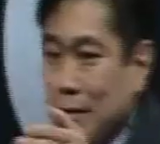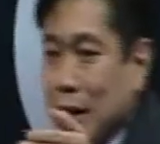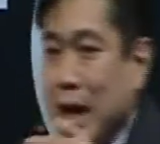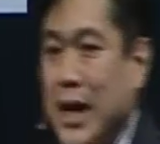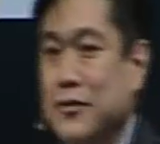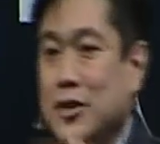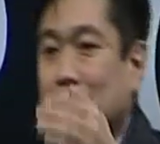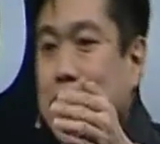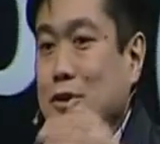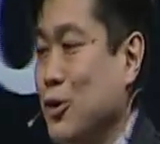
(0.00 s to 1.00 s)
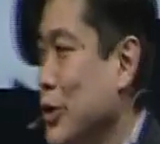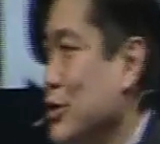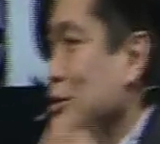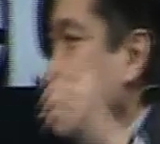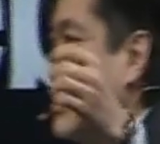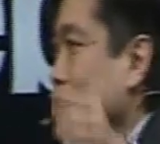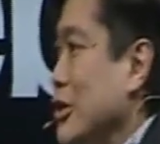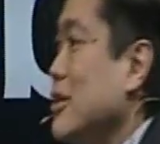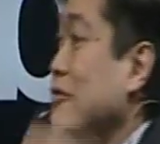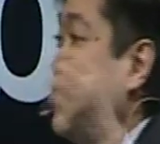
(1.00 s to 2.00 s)
I have to hire lawyers, and the
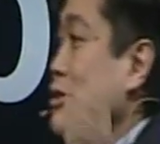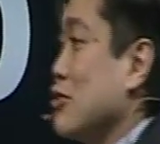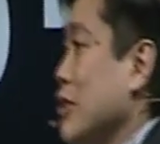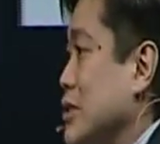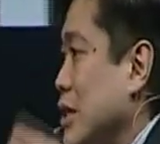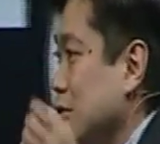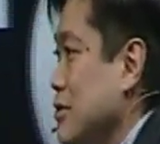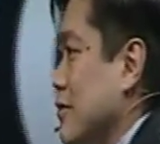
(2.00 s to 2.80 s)
legal fees cost hundreds of